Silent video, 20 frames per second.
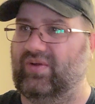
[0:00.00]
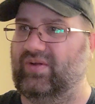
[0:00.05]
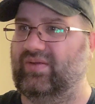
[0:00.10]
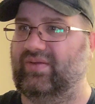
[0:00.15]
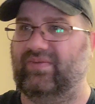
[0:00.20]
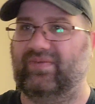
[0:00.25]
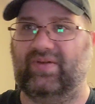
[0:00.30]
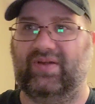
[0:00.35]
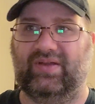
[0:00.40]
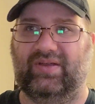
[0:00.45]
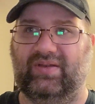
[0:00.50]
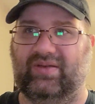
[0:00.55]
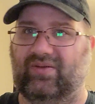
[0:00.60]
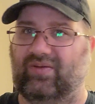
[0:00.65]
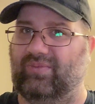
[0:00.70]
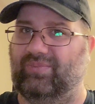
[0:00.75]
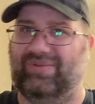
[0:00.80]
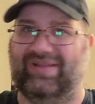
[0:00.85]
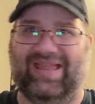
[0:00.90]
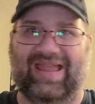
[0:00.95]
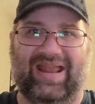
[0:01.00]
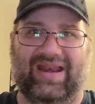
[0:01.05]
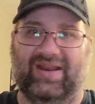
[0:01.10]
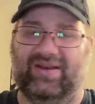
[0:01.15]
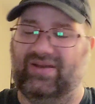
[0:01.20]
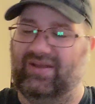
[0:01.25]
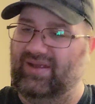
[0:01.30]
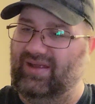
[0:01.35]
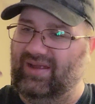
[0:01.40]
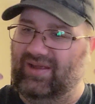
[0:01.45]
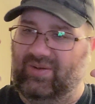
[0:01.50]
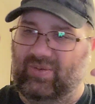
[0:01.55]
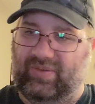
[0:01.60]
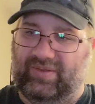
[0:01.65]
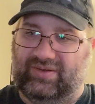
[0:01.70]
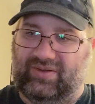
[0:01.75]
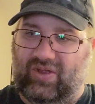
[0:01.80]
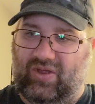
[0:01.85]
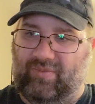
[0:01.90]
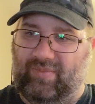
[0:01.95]
where the fucking or planet
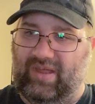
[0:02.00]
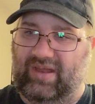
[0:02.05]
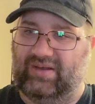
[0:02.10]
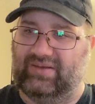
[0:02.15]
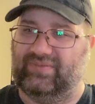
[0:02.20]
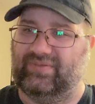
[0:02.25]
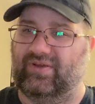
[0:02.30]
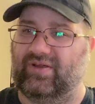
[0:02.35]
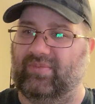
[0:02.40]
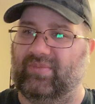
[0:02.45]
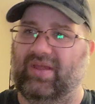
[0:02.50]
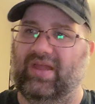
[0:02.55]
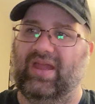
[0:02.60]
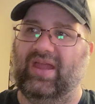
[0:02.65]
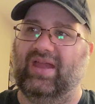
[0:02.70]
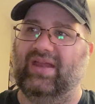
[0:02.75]
where the tall man is from.